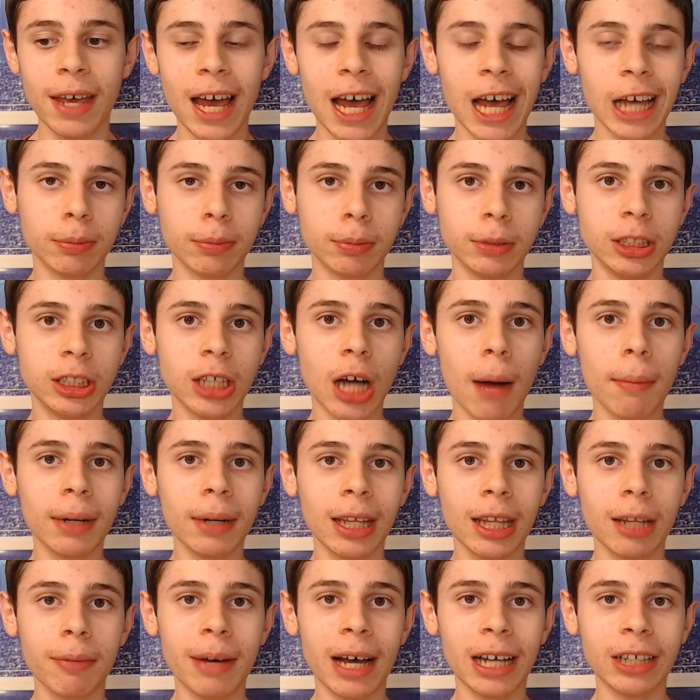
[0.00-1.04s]
has been
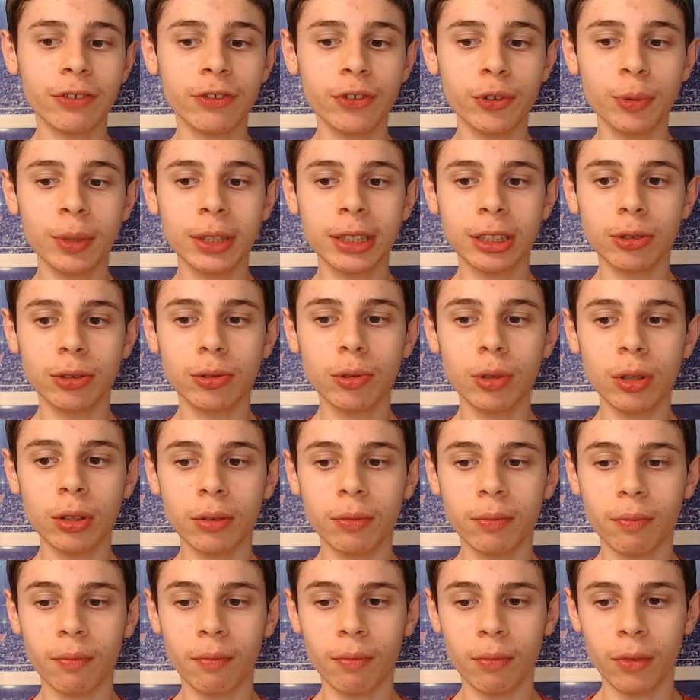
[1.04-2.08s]
dominating the past few weeks, including
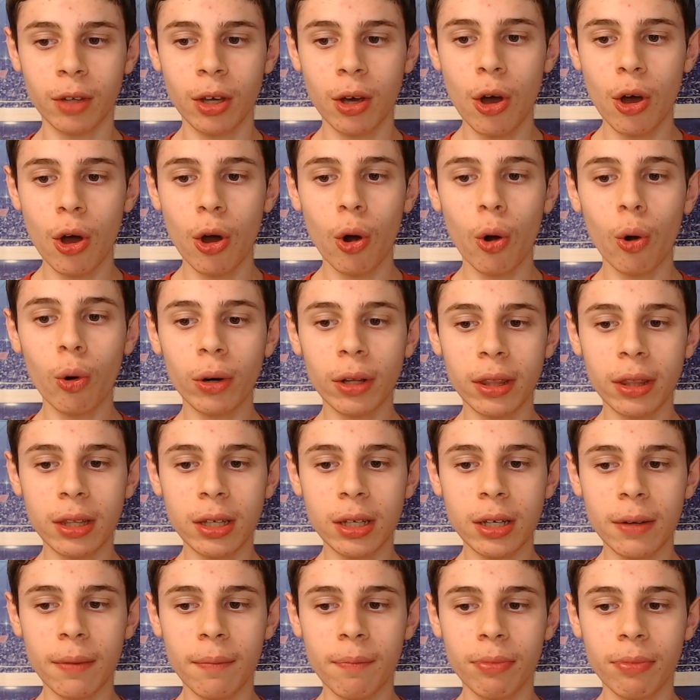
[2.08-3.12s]
holding
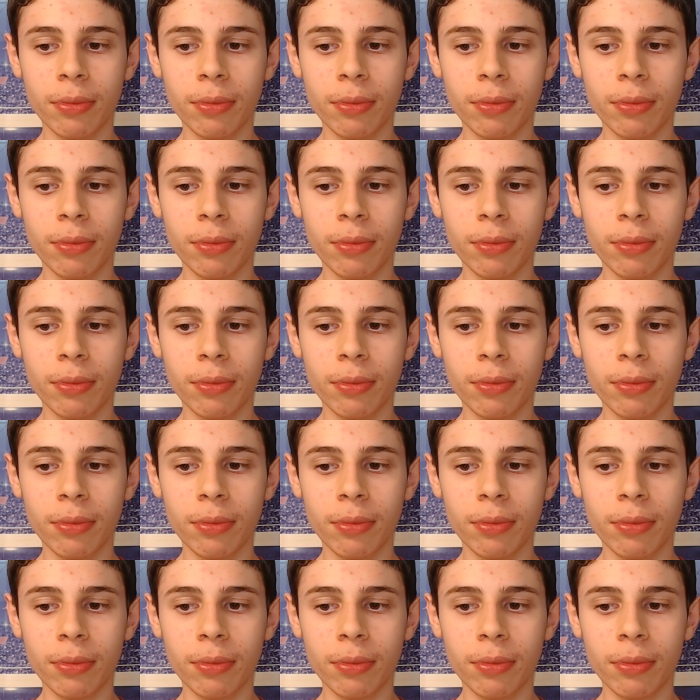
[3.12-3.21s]
the